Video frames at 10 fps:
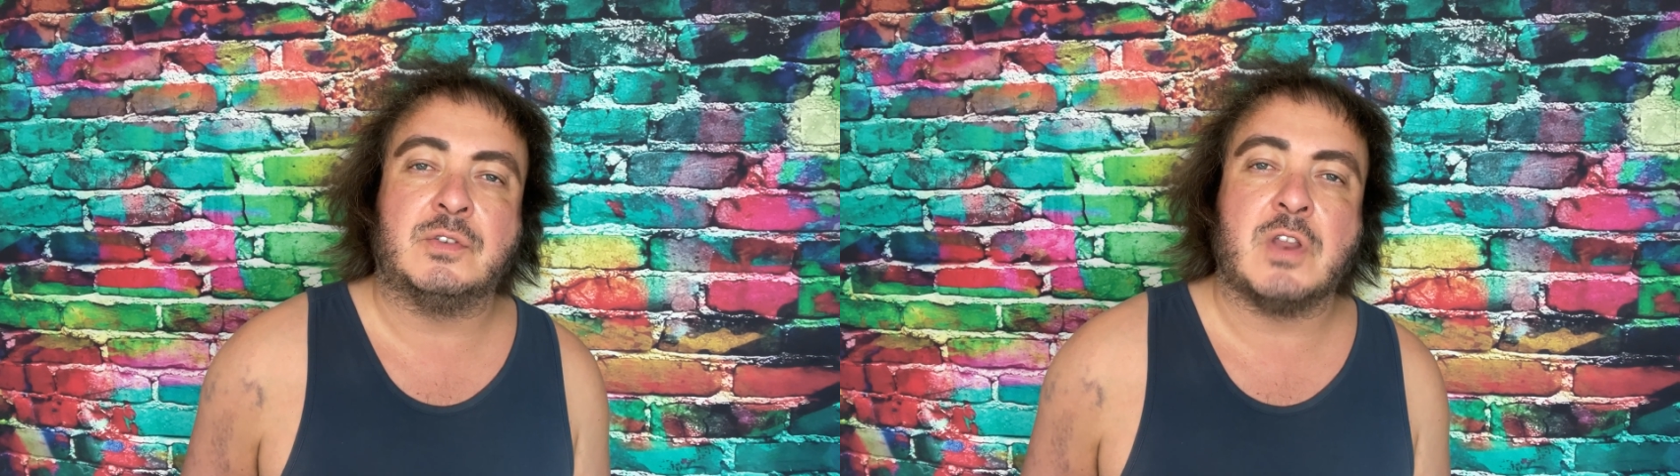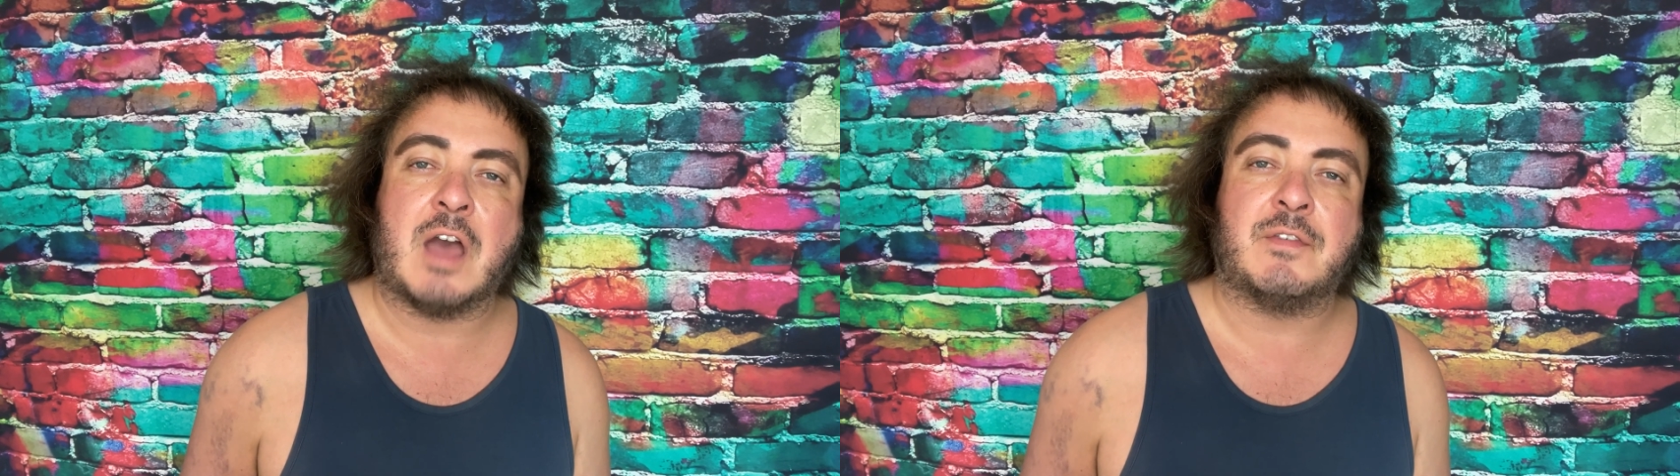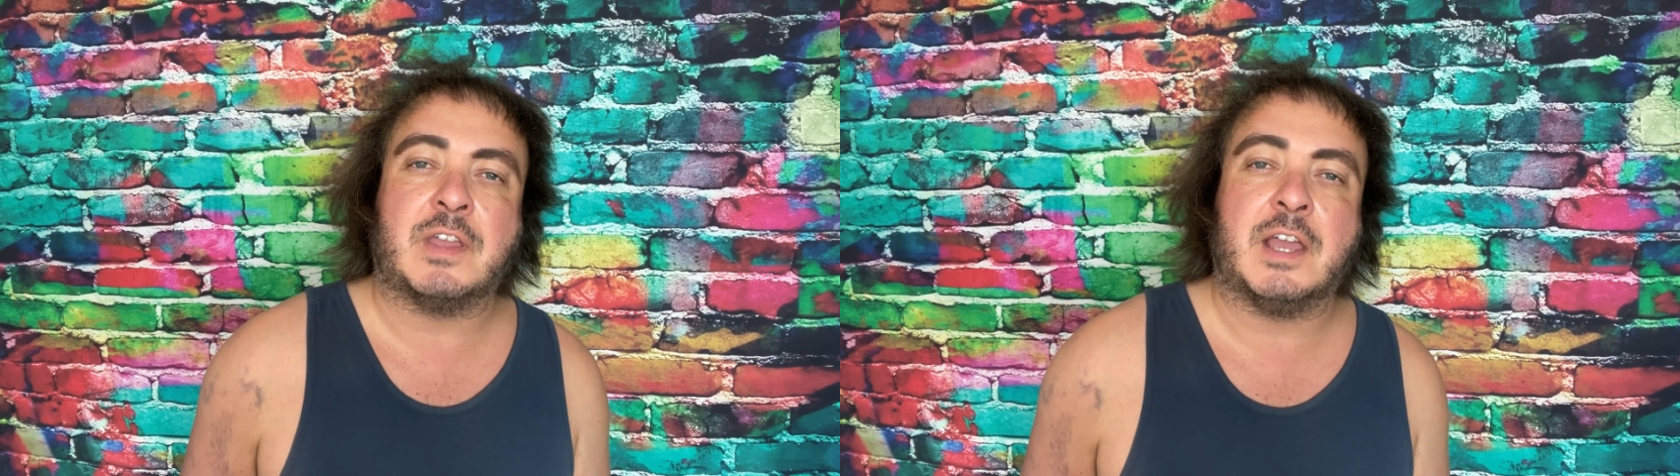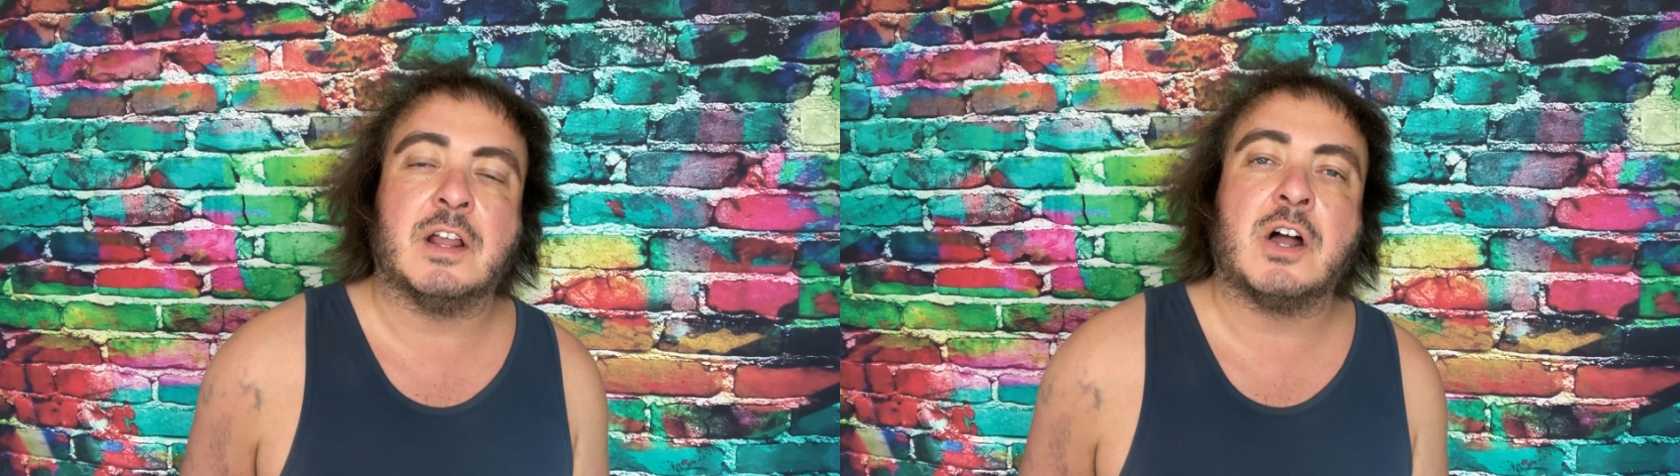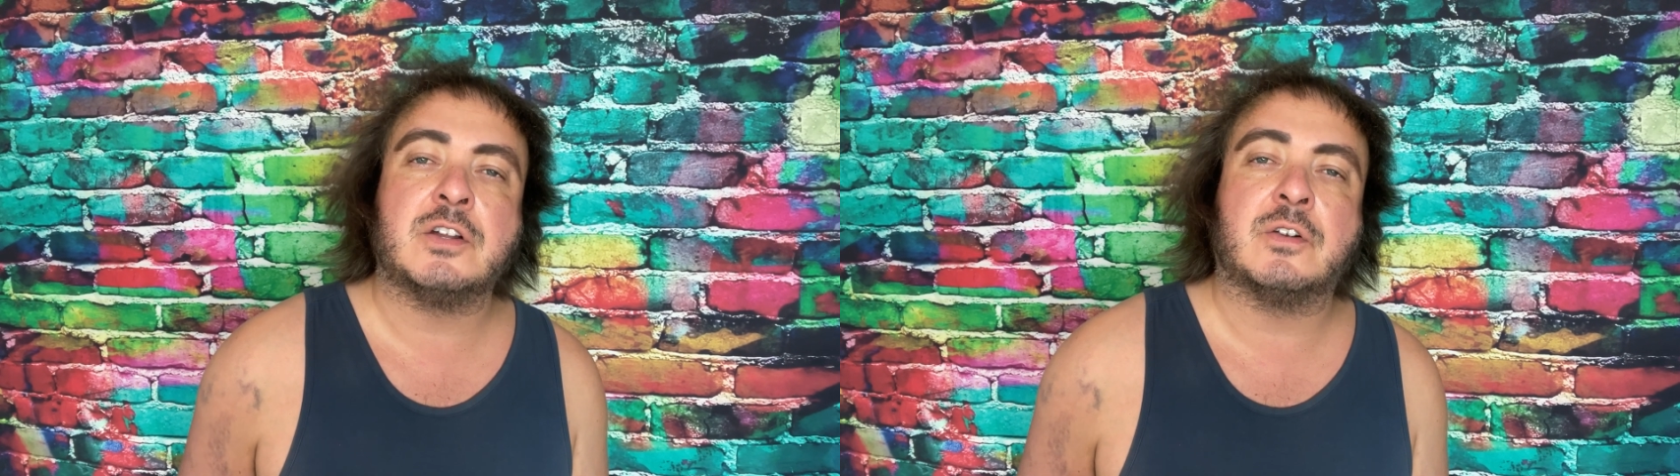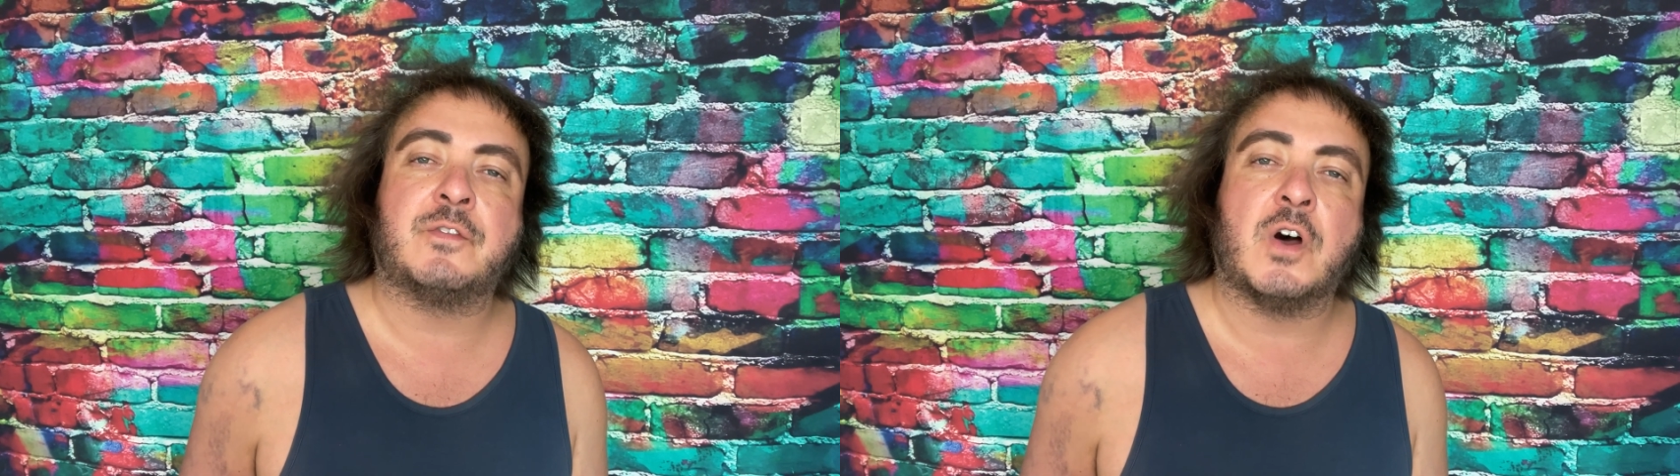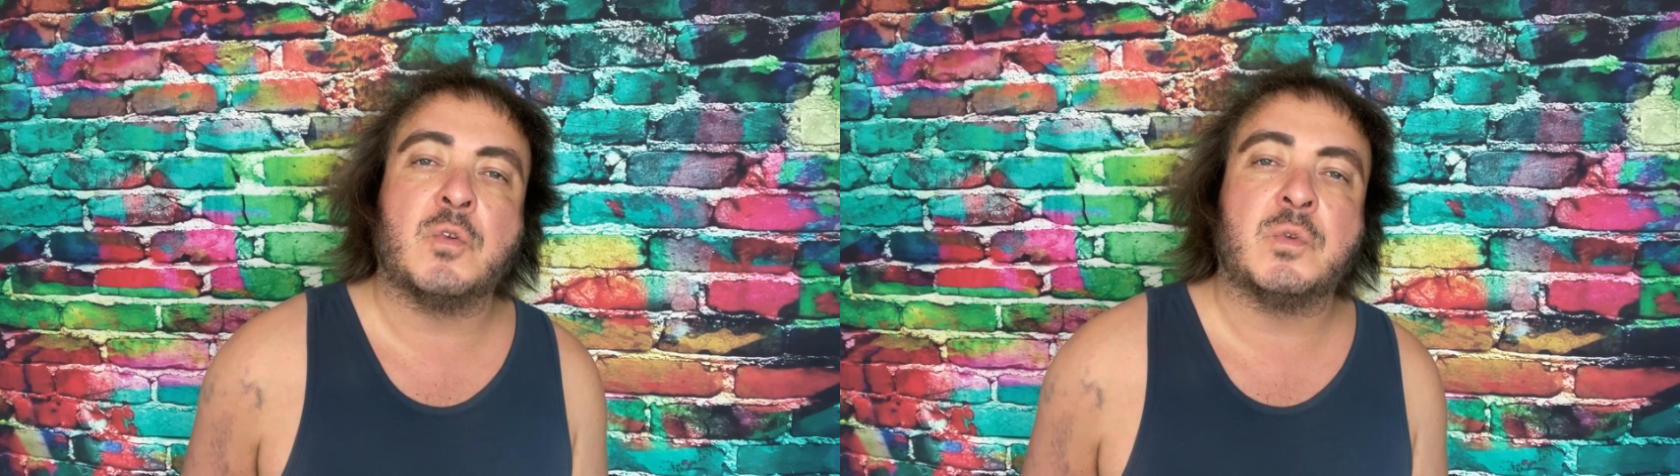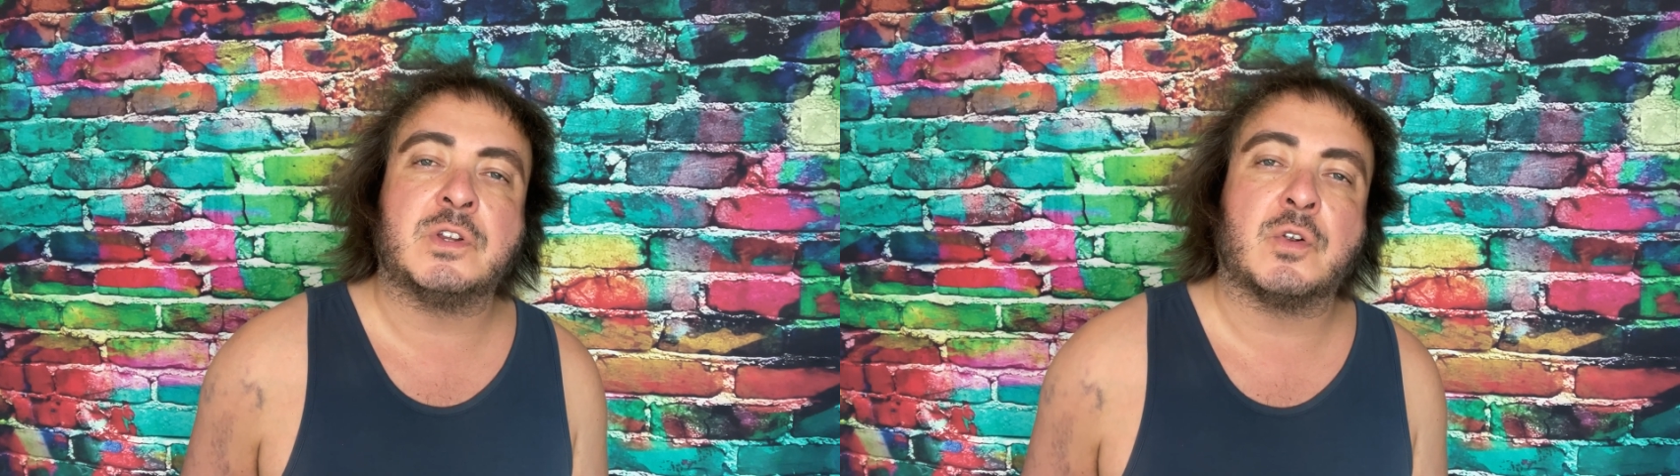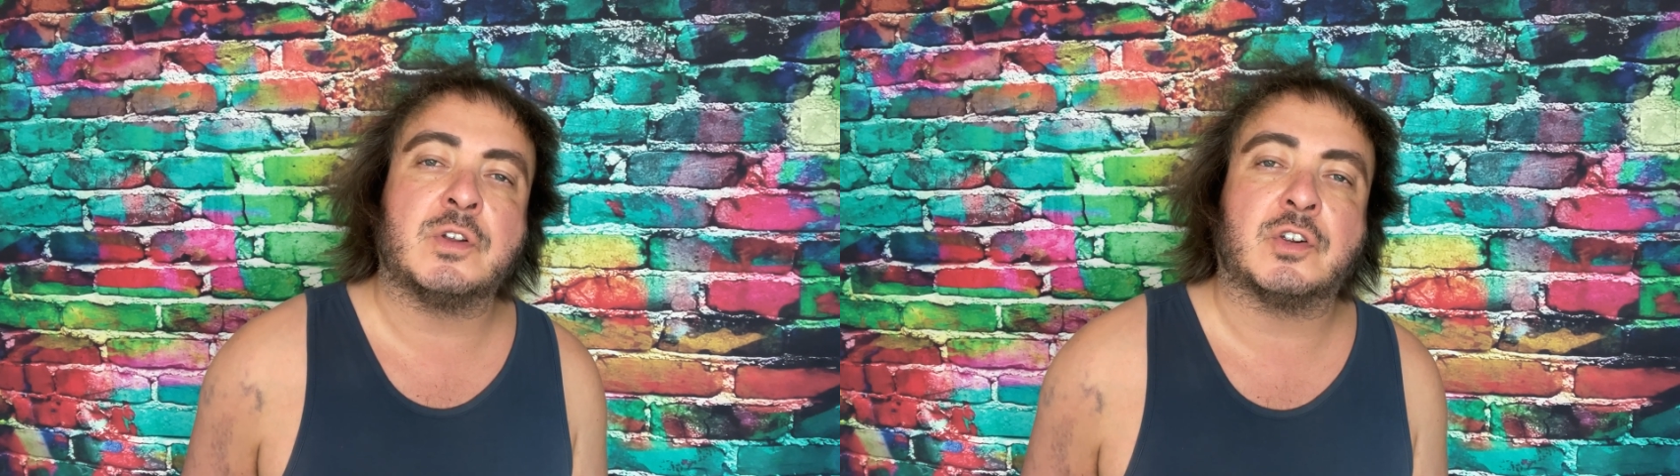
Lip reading: navigate on your phone when you're in